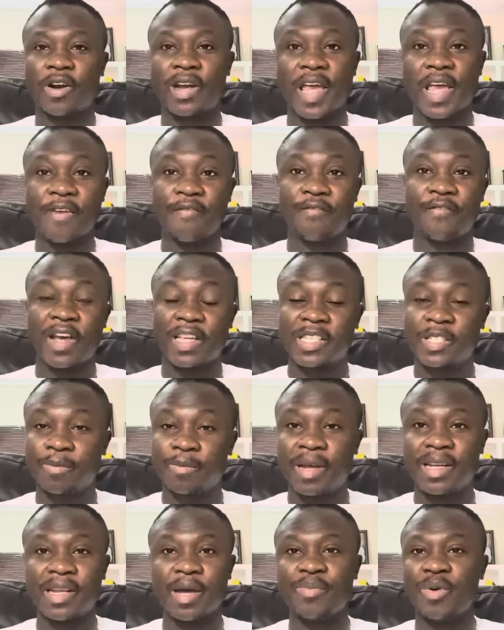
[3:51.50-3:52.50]
the
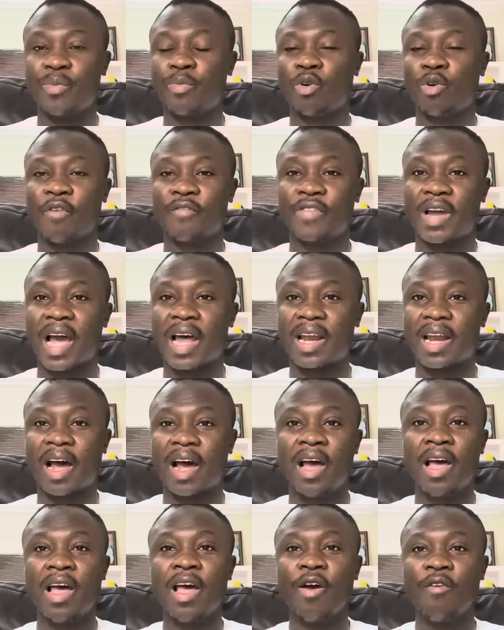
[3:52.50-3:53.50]
investment, the people of
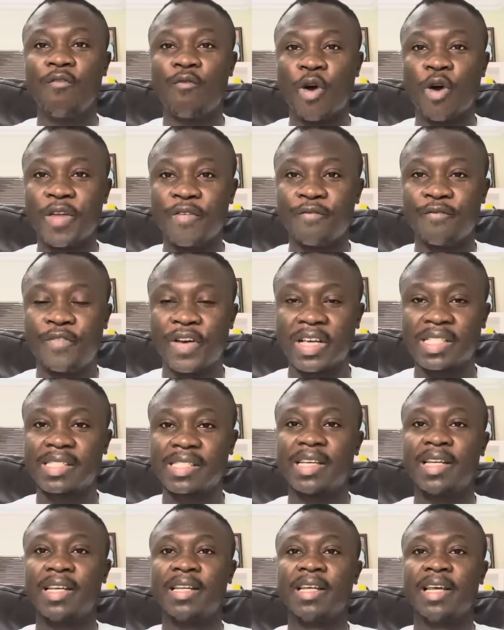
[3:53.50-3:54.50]
Ghana for
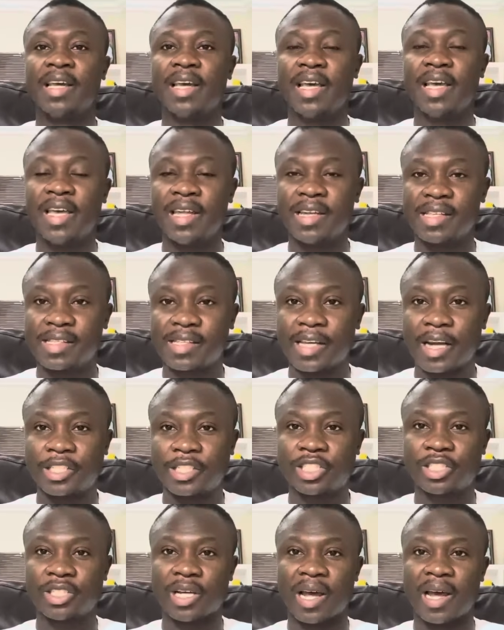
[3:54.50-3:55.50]
investing in
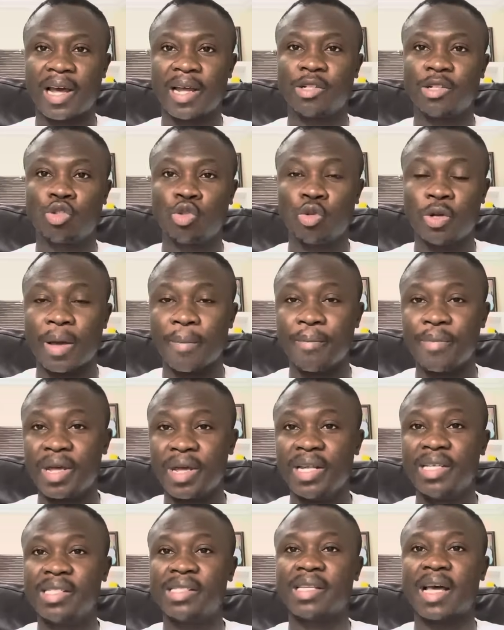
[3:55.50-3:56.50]
such, to the
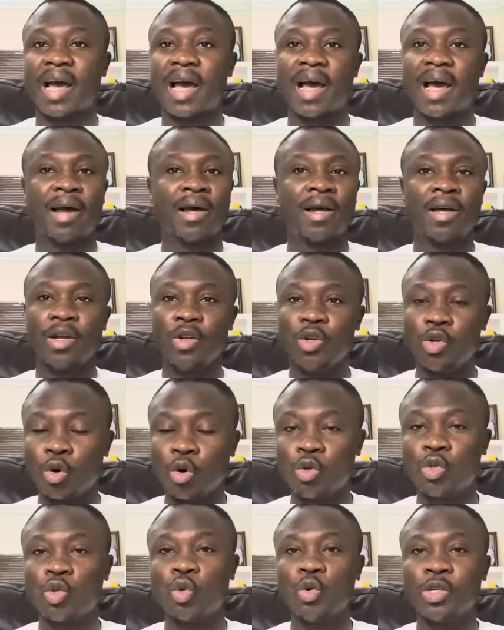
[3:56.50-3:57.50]
minister,
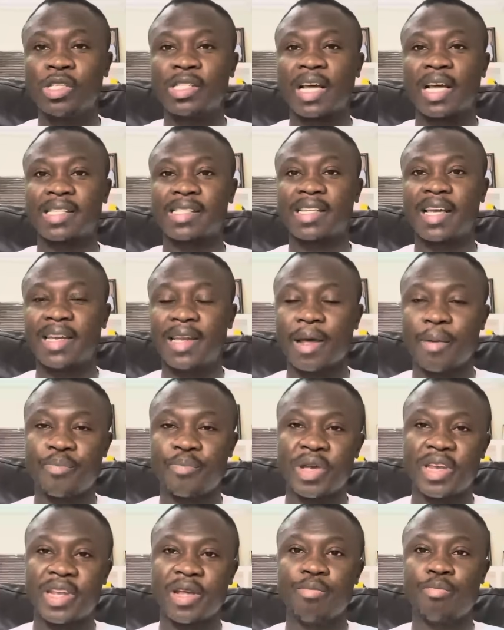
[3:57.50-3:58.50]
those who started the
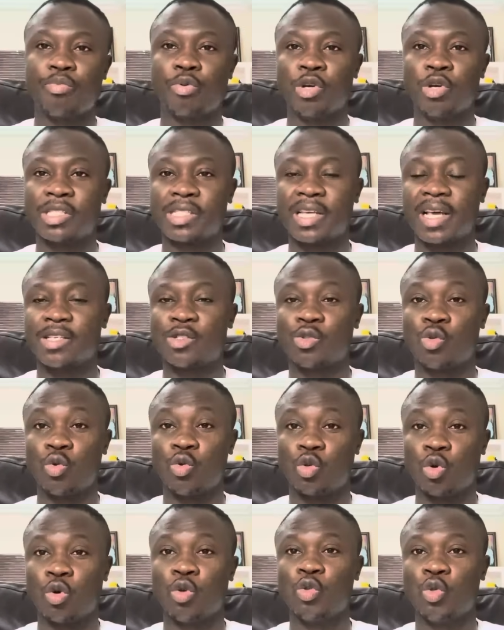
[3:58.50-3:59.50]
bidding process, to
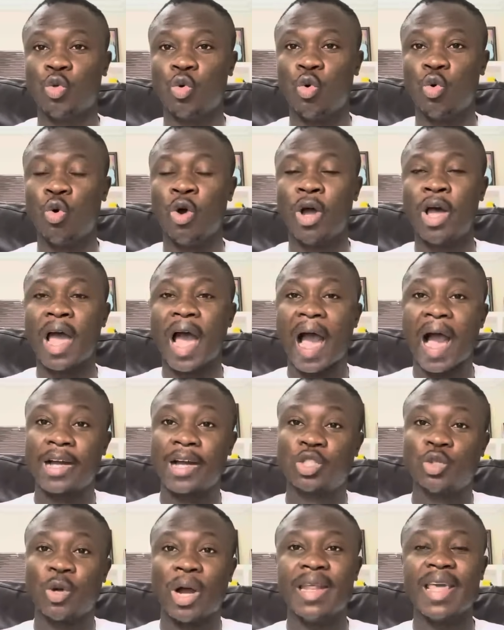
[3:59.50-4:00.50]
those who
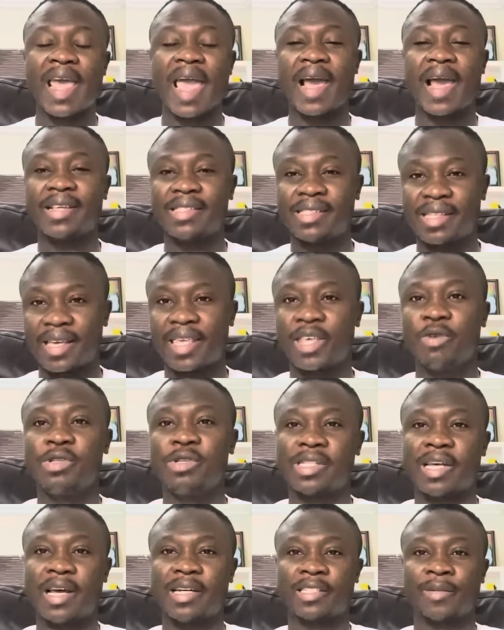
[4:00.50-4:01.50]
actually
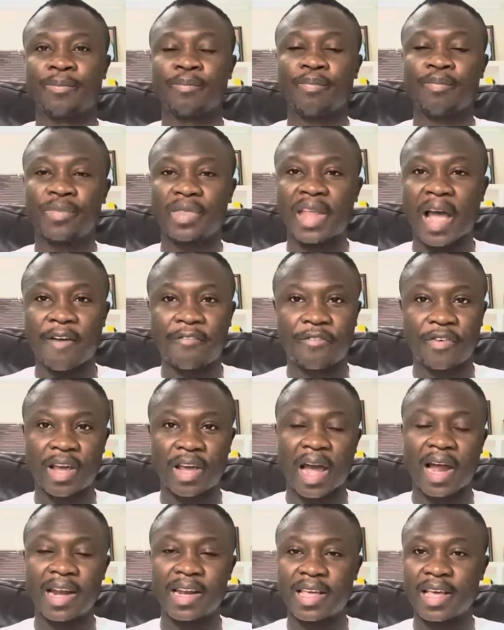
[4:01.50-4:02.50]
executed the
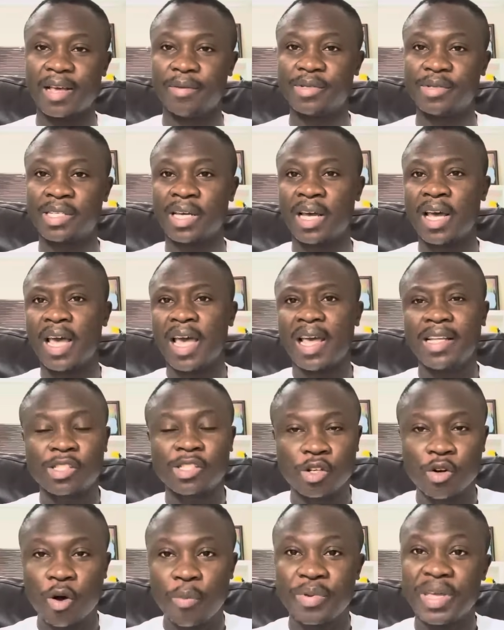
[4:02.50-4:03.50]
African Games. It's
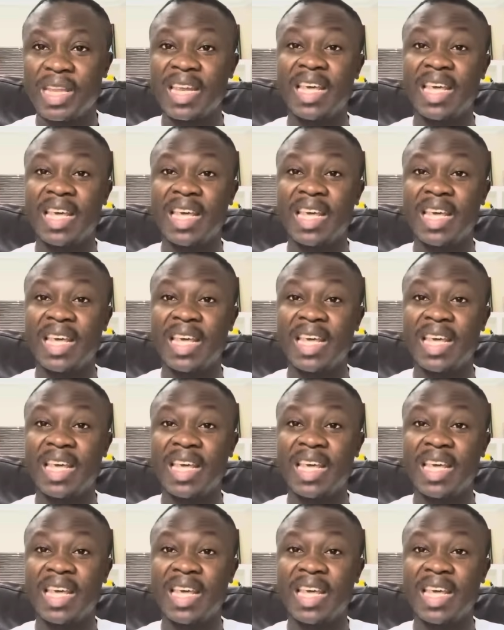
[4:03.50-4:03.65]
not been